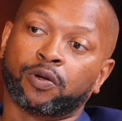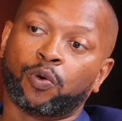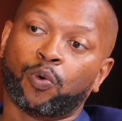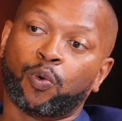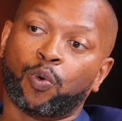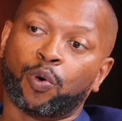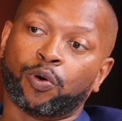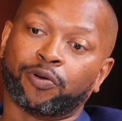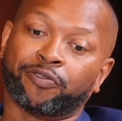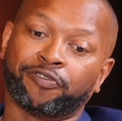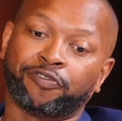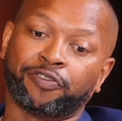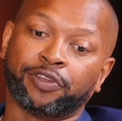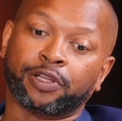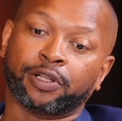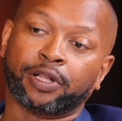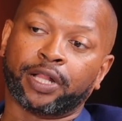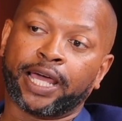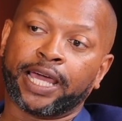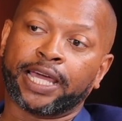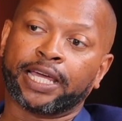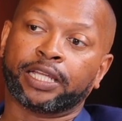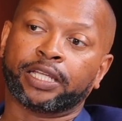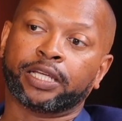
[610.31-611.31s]
or feel
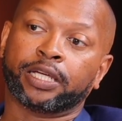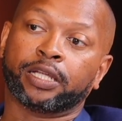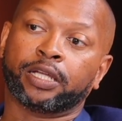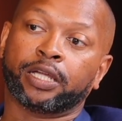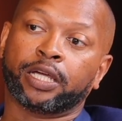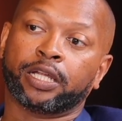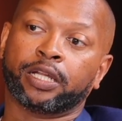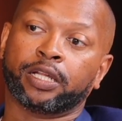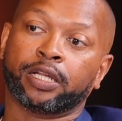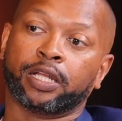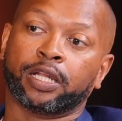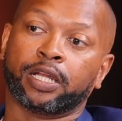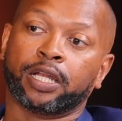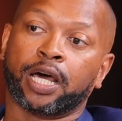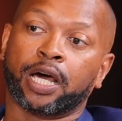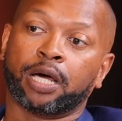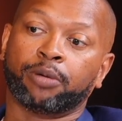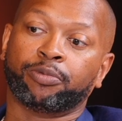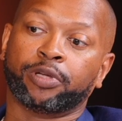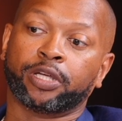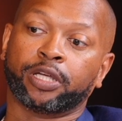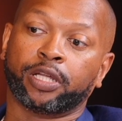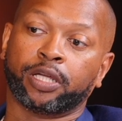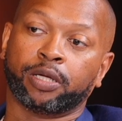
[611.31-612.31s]
alienated and
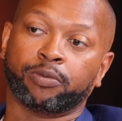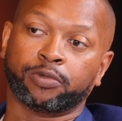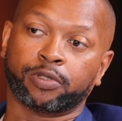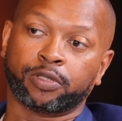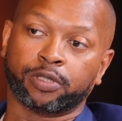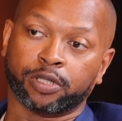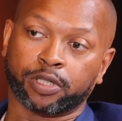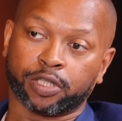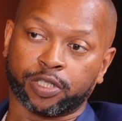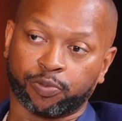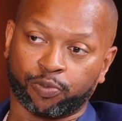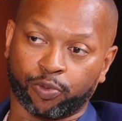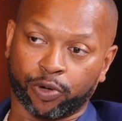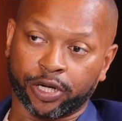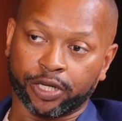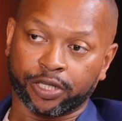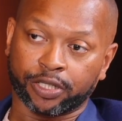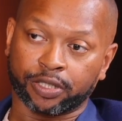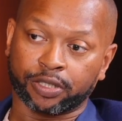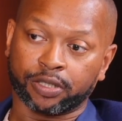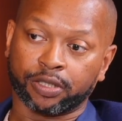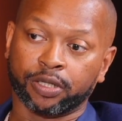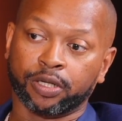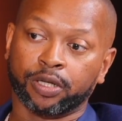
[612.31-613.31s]
not being able to
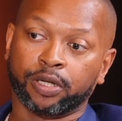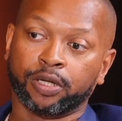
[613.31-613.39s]
express